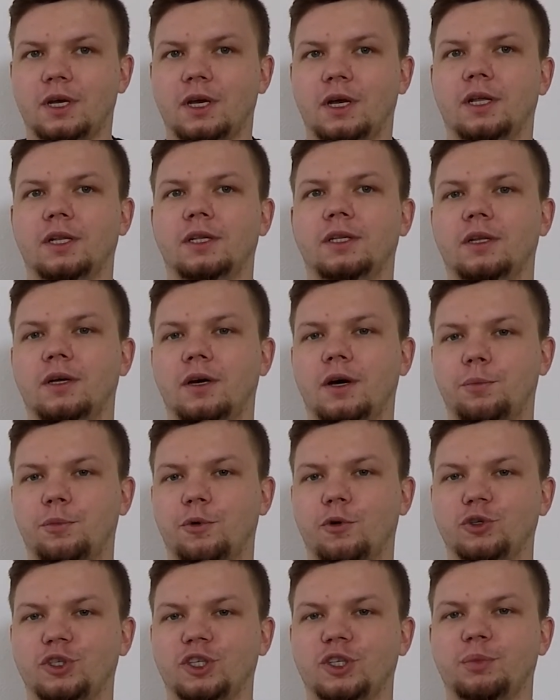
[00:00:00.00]
and
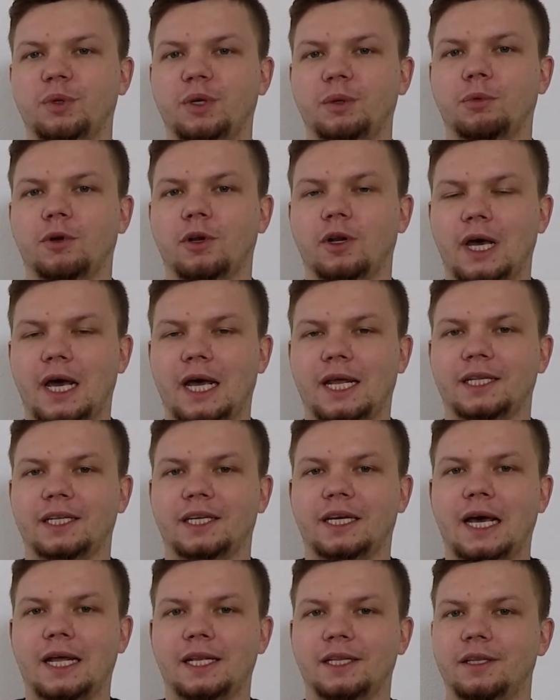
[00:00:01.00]
approaching people and
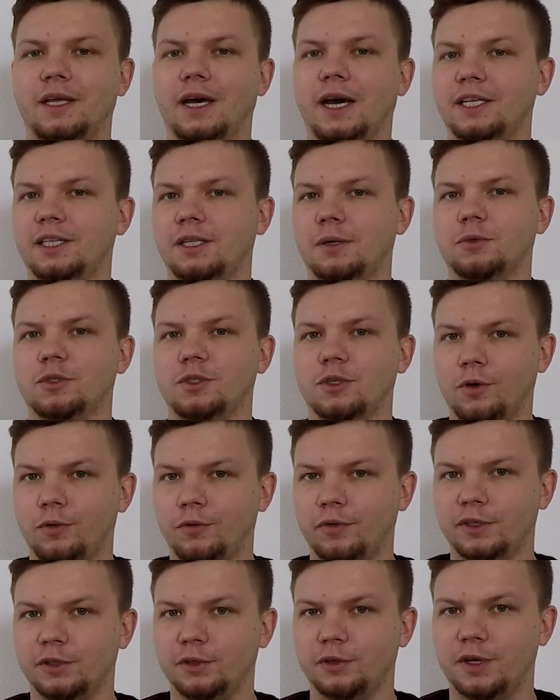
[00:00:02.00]
hand the items
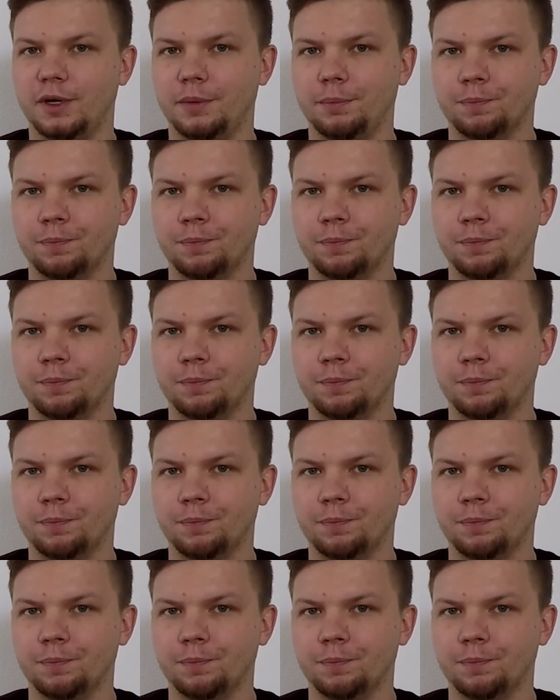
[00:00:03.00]
over to them.